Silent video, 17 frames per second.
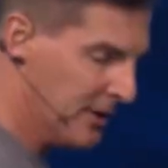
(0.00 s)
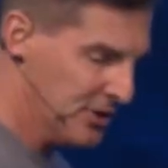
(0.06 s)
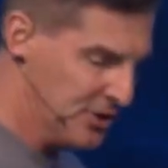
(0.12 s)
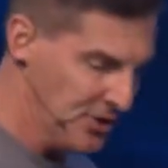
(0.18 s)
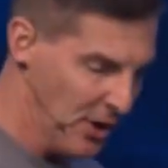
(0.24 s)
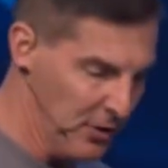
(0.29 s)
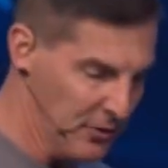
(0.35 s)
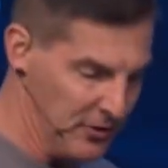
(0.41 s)

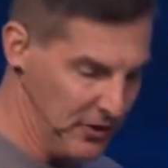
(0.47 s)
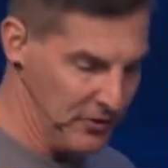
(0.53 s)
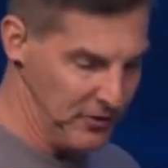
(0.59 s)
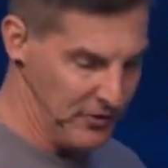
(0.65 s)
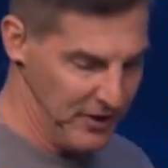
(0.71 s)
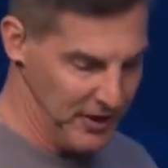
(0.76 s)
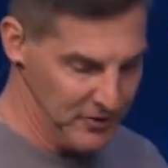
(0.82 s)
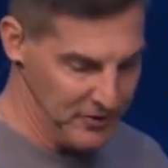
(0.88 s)
shows
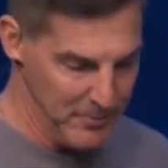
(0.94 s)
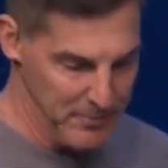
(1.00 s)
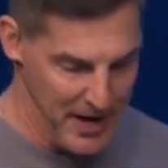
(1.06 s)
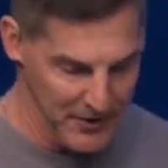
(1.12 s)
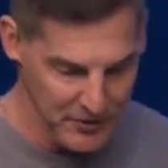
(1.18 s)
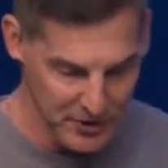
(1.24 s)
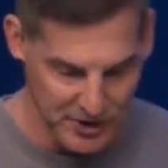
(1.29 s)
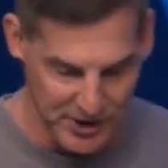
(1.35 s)
us this in
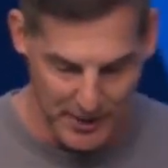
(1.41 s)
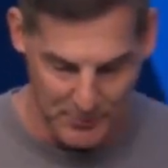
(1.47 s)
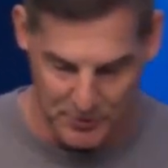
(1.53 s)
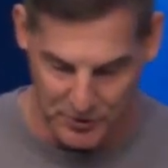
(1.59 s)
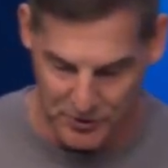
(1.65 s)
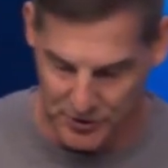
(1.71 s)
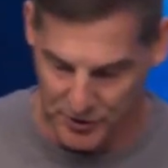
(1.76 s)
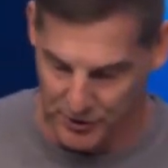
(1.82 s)
Matthew
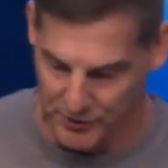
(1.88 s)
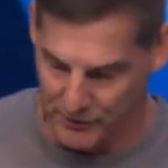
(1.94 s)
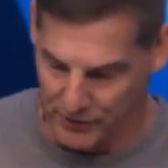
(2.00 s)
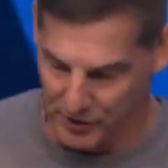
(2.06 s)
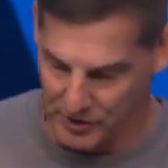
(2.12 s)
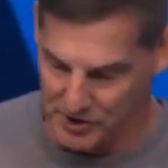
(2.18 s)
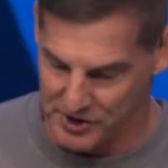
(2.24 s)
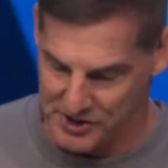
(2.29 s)
chapter 2,
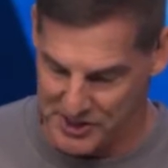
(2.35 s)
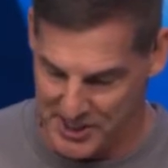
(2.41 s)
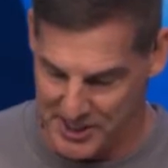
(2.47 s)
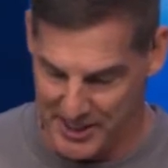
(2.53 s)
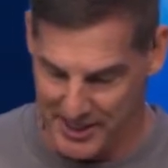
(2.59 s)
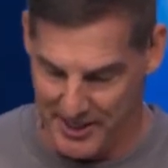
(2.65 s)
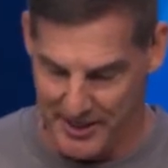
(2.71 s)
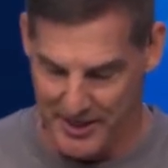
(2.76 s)
verse
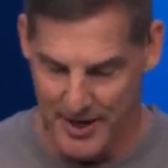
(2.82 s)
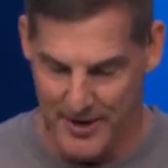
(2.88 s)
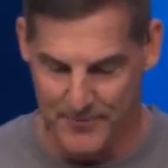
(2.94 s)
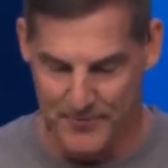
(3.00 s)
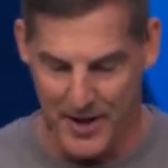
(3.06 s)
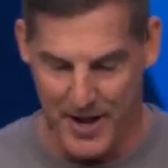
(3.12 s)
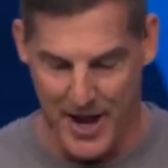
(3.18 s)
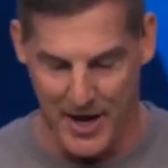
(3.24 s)
10
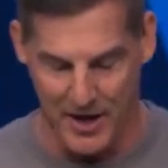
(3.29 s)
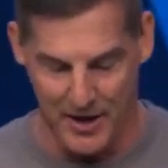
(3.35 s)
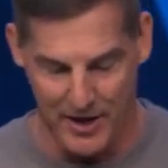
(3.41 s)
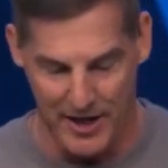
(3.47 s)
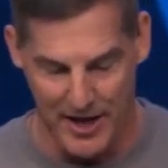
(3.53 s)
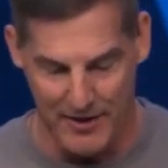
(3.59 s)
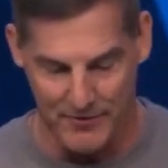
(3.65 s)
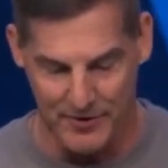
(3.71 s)
and
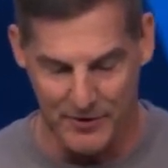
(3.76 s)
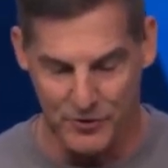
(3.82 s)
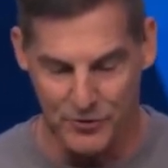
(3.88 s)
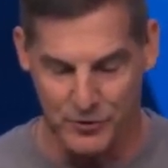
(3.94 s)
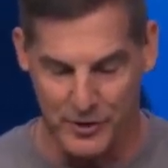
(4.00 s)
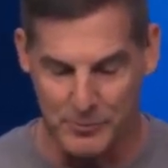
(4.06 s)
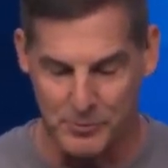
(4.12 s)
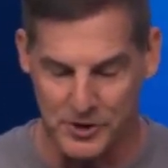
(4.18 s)
11.
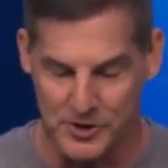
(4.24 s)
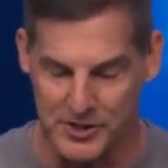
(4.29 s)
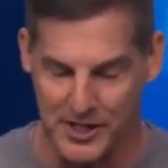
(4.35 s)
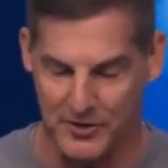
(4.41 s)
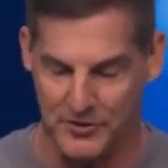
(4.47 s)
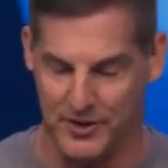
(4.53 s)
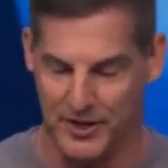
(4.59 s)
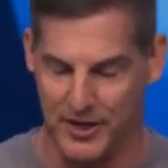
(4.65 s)
Scripture
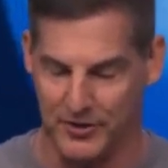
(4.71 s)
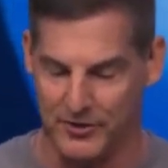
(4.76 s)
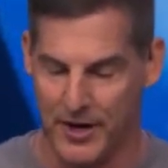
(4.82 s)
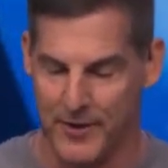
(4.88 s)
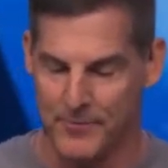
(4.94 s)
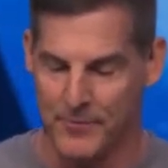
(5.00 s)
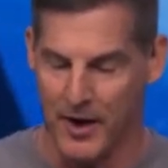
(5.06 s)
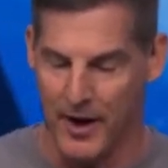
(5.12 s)
says this
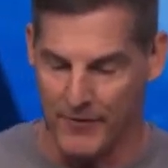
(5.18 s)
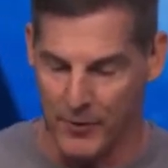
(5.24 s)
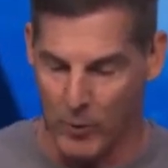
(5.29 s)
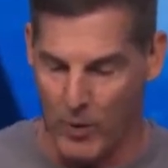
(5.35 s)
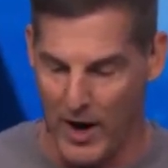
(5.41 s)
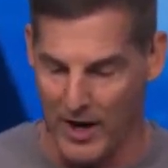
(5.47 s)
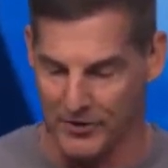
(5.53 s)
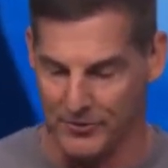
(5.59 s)
of the
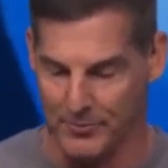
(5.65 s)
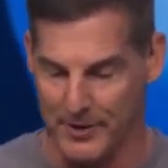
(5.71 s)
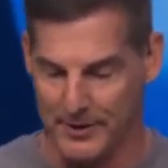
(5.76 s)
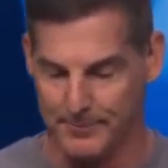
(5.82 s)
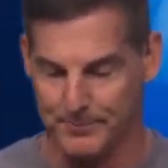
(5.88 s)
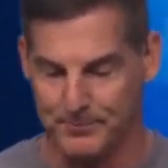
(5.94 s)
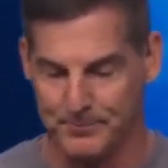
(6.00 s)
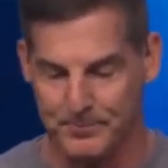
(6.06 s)
wise
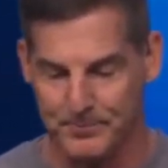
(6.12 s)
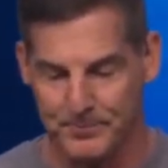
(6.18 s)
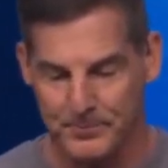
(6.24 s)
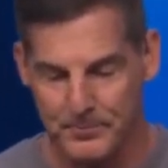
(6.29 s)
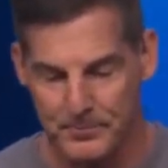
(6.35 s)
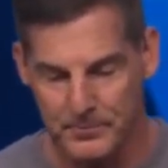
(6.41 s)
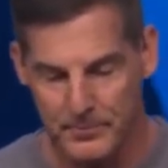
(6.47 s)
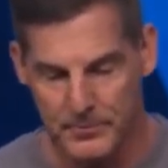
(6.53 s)
men.
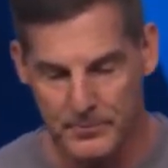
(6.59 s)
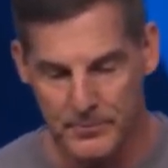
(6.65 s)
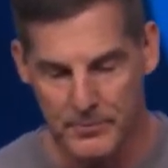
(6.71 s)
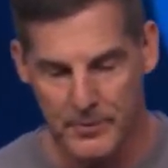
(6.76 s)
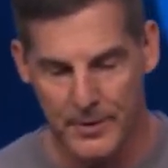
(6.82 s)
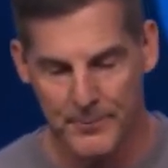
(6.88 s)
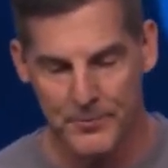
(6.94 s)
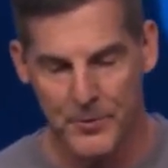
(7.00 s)

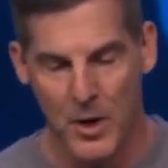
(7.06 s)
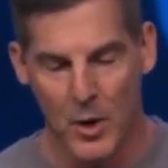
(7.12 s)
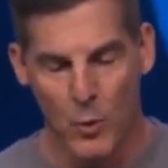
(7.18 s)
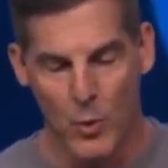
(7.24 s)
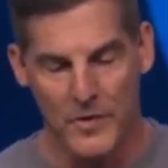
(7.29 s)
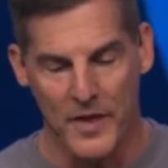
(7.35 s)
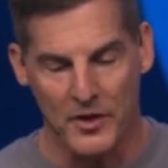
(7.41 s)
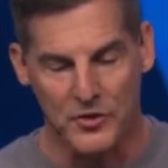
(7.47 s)

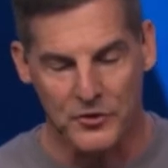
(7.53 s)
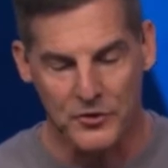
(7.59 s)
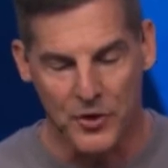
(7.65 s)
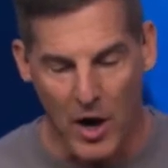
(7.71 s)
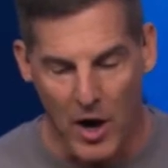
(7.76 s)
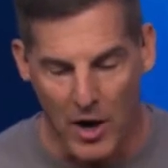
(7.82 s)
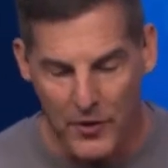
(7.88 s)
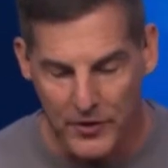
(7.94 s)
When they
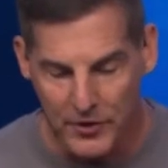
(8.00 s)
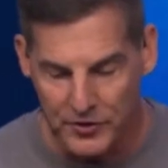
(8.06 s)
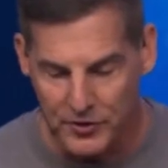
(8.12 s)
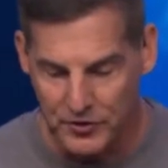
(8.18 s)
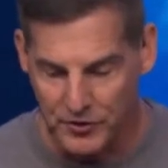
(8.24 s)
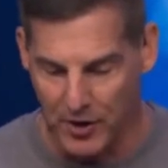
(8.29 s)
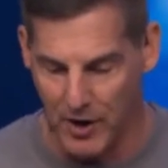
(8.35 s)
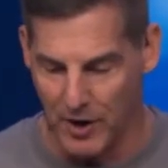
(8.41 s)
saw the
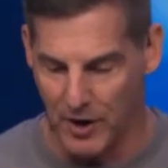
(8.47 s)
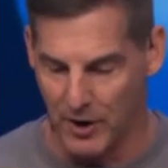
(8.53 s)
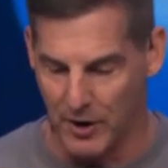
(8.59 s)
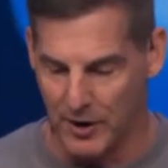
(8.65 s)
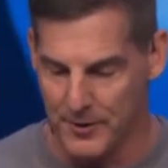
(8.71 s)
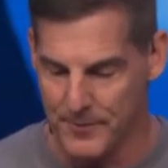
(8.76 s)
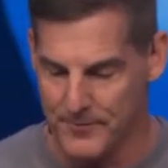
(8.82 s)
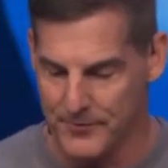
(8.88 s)

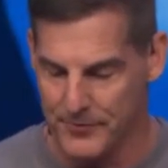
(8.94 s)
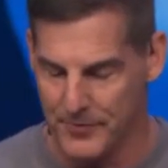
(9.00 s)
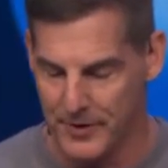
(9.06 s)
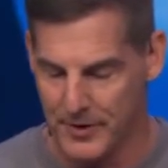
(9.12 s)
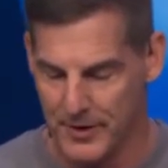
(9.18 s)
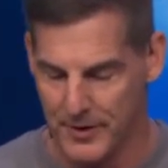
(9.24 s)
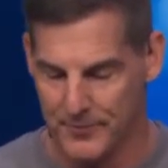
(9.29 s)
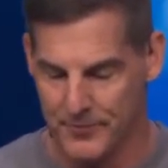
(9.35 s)
star,
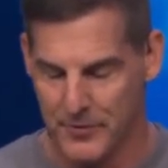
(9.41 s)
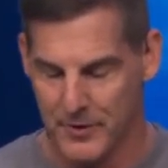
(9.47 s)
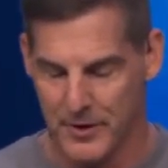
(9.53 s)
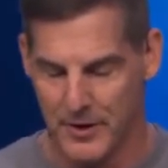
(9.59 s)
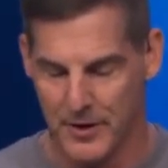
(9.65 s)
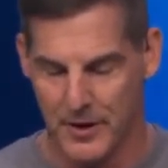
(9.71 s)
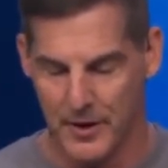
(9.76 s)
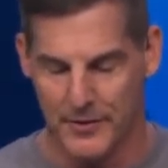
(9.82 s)

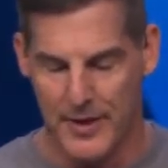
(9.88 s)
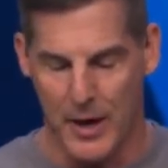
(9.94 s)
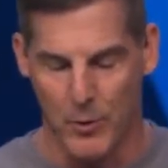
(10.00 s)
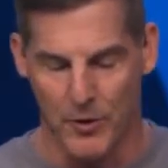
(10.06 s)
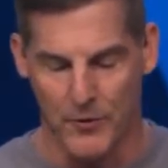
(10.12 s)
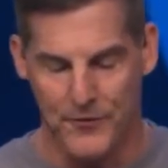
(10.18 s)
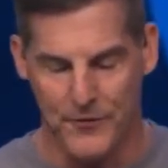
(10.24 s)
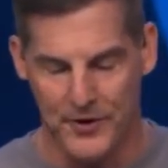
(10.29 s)
they
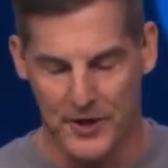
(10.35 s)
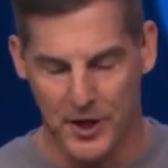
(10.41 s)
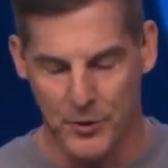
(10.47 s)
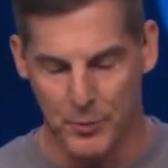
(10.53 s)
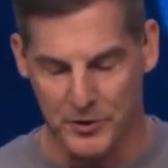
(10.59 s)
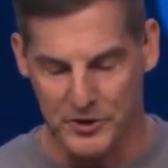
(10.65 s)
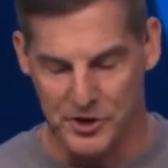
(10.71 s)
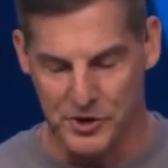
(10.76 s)
were
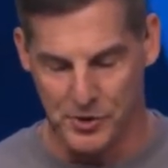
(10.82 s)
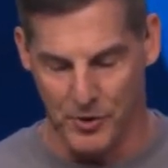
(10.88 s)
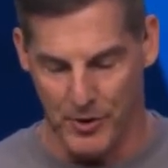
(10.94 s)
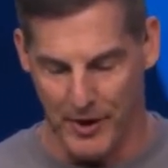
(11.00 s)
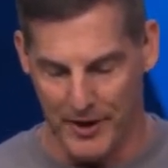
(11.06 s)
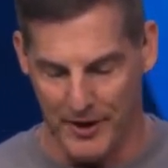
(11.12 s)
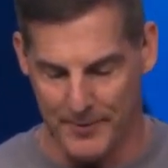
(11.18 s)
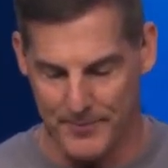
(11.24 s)
filled with
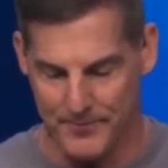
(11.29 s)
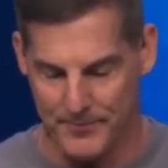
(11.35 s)
joy.